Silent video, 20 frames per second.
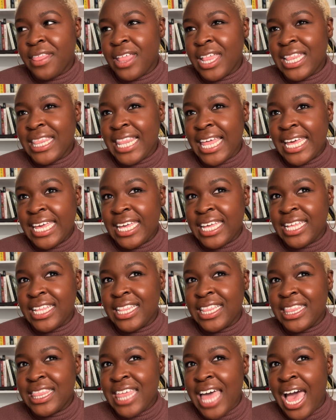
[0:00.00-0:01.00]
like,
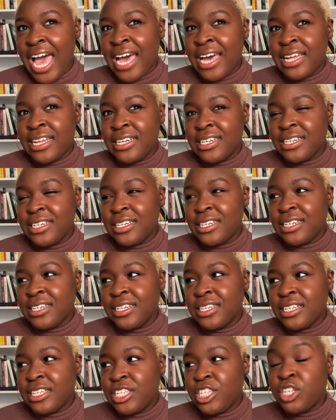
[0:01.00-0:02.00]
that
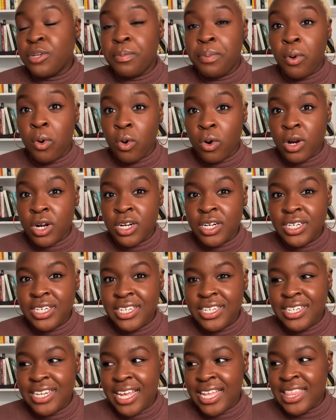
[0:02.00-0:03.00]

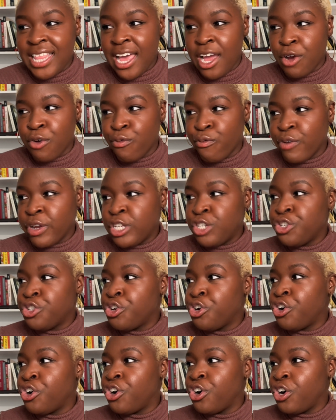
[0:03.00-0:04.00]
support and that
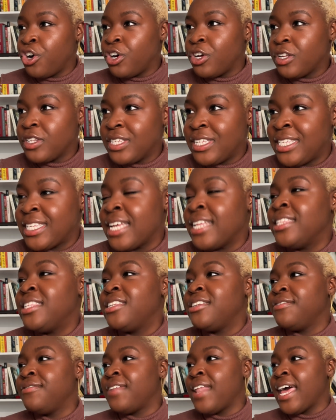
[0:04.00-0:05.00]
original sense
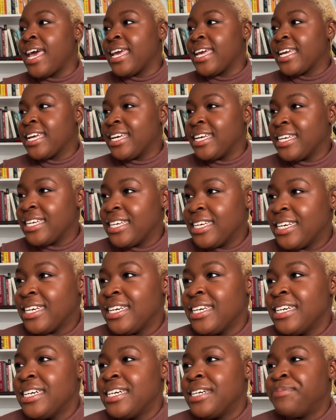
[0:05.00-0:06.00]
of, like,
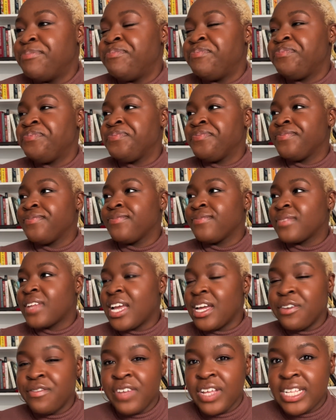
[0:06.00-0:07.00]

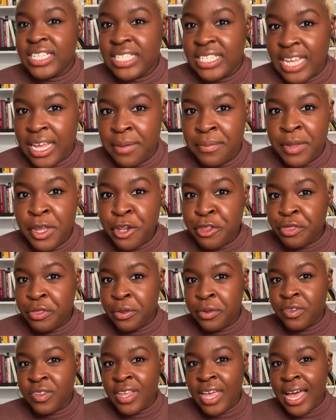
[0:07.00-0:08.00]
kind of excitement,
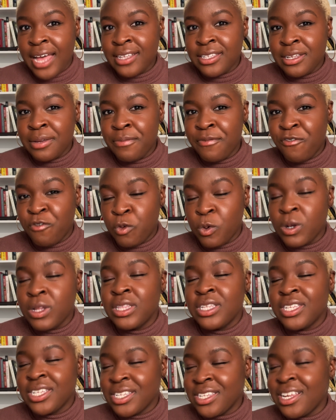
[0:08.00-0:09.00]
enthusiasm for
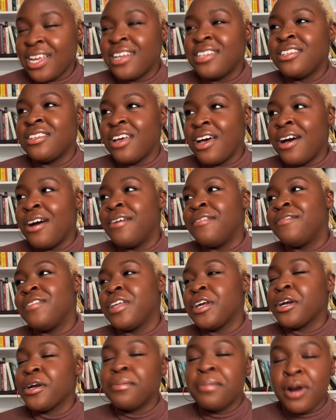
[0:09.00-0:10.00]
the success of
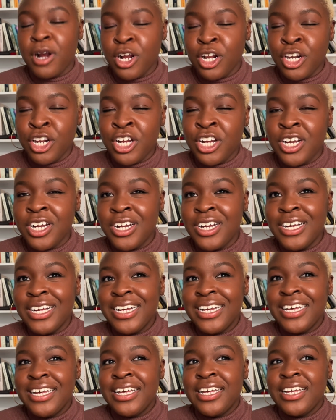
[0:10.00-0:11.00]
their partner
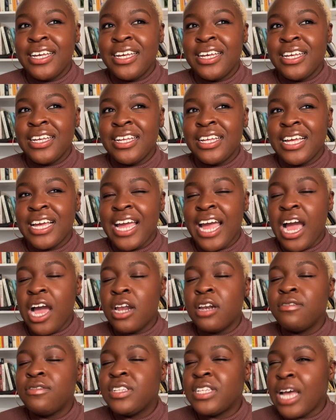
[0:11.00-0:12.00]

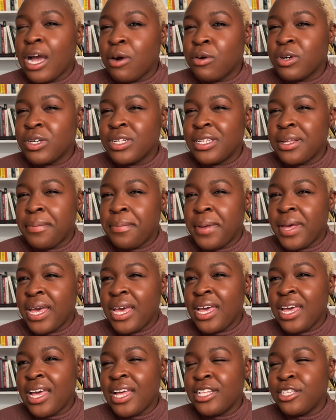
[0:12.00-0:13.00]
kind of sours a
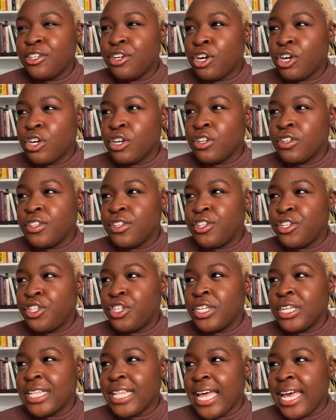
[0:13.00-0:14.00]
bit and turns
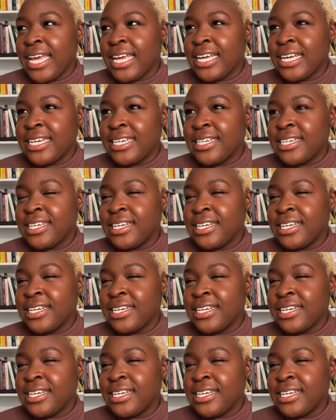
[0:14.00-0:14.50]
to, like,